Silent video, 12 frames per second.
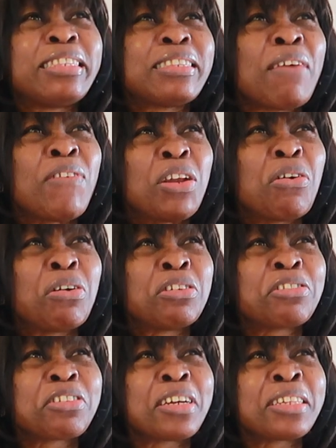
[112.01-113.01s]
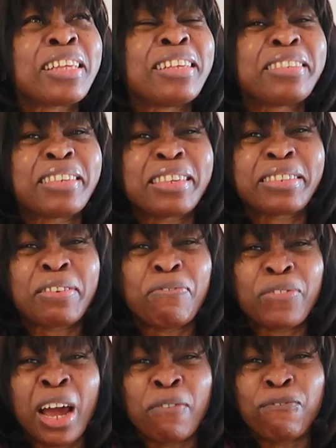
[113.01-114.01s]

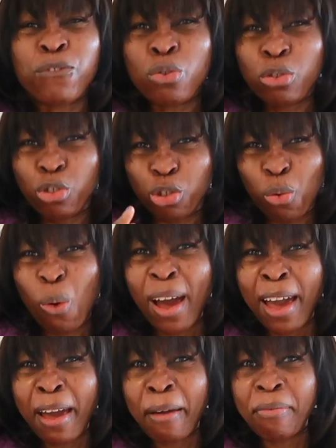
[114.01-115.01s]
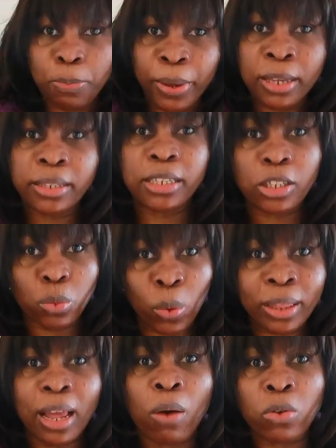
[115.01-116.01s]
765 foot square space is
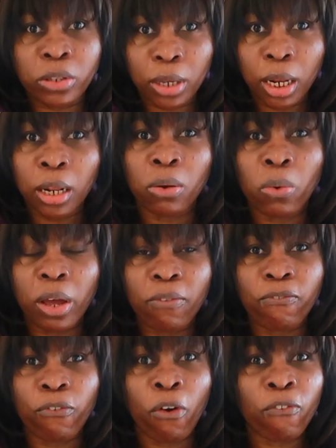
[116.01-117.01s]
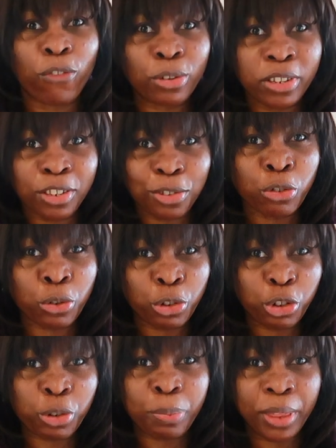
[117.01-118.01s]
what I was really looking for for this
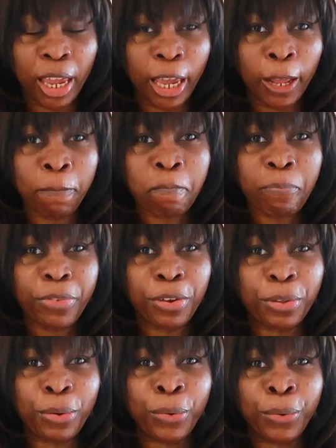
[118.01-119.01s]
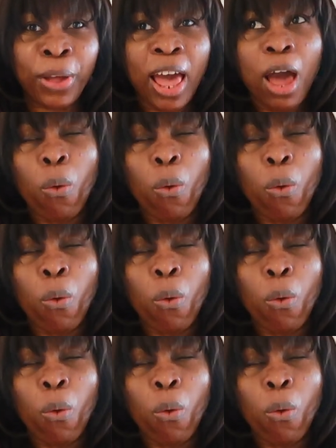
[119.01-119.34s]
YouTube thing you know